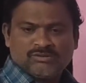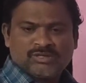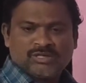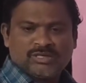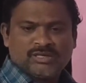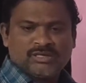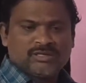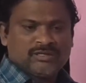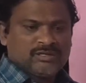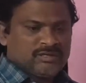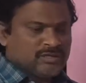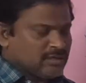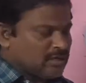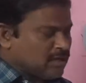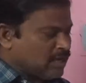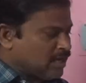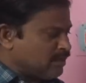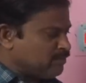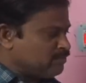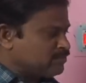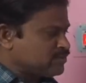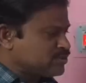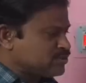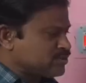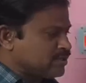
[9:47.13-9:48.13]
Okay,
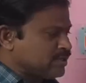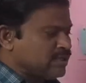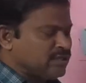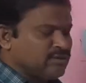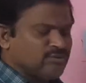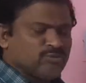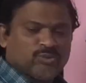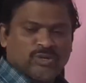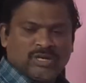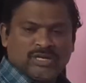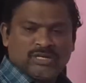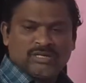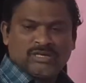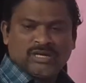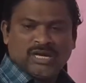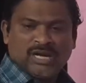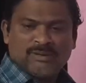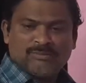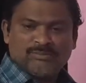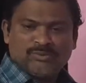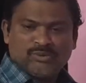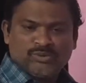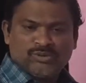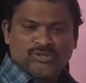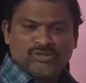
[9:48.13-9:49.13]
I'm studying well,
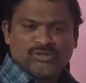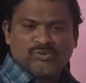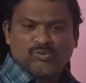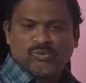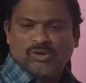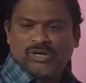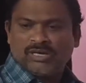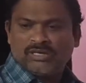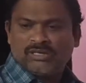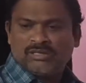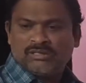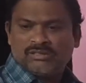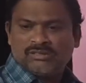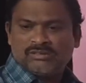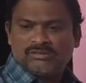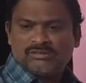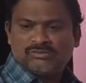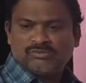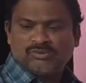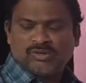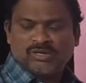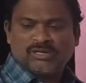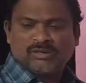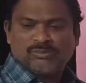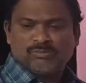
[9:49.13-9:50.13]
I'm doing
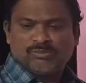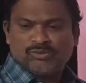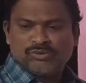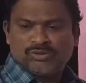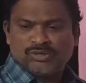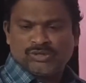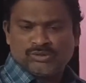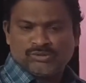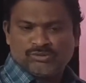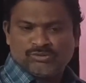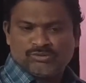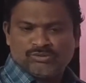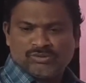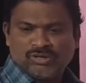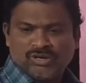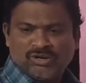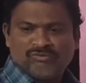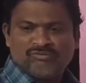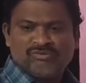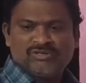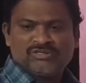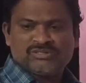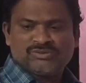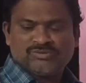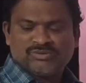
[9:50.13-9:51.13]
well. What about you?
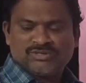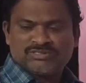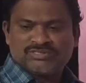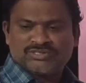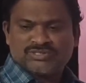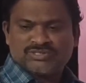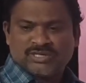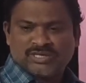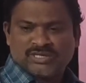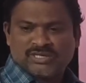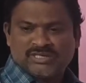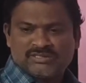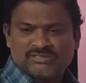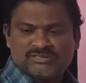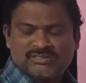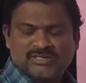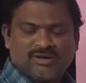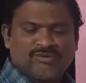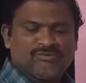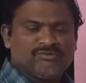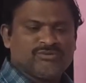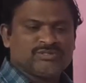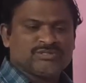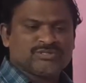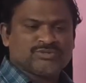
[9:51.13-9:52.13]
How is your studies?
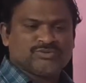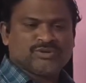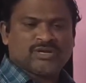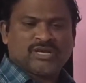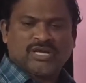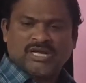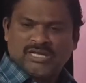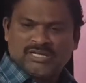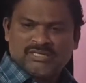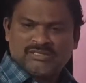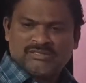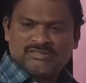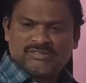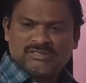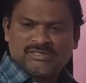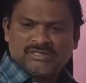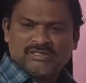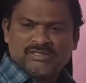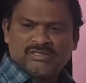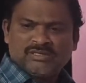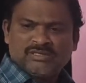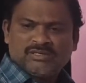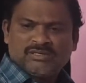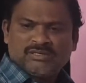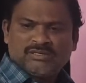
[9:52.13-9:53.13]
How is your health?
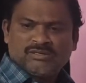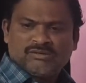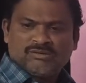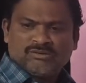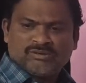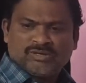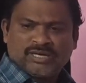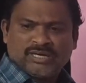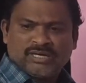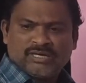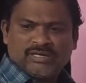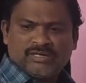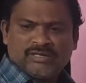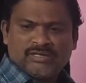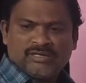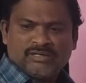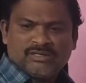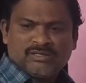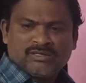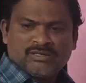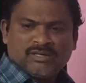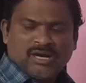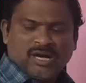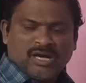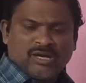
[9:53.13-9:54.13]

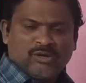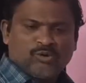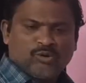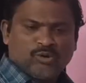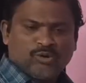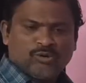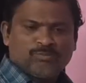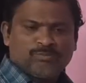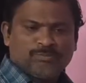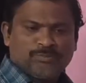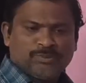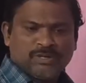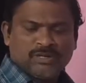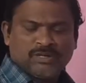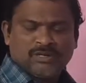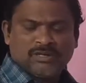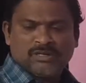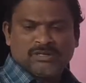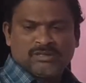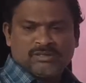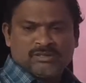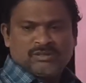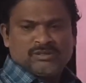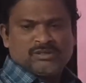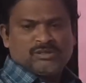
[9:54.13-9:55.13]
Okay, I hope
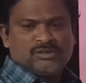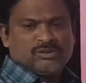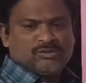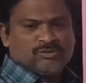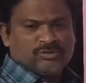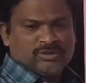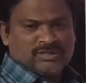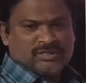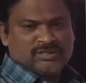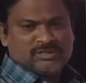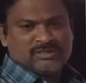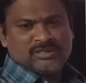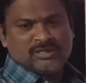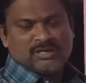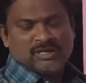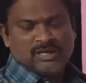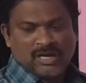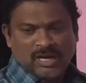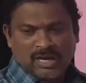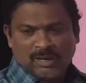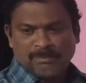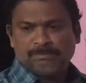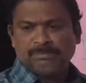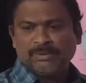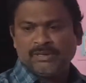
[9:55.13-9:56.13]
you are the
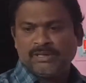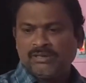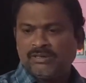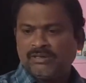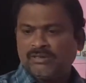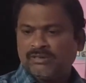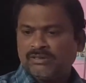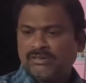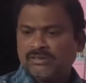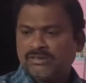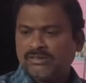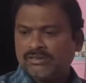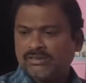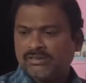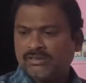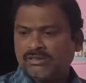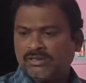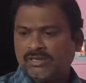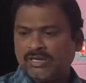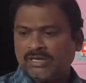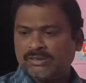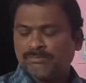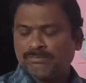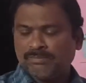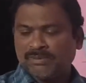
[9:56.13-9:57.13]
happy
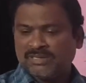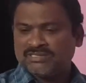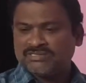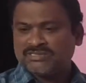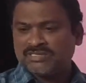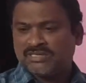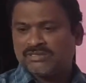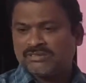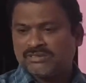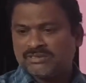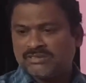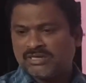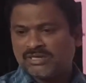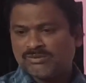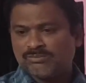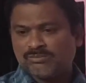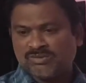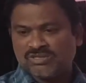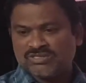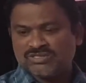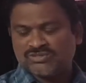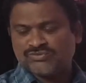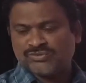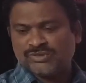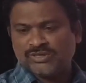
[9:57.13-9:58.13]
and pleasant
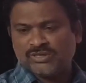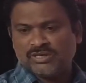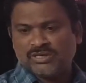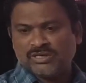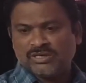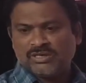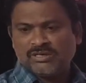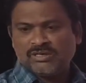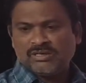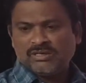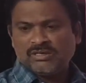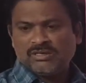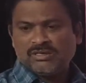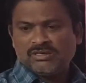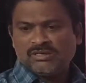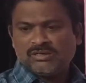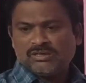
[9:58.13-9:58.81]
atmosphere.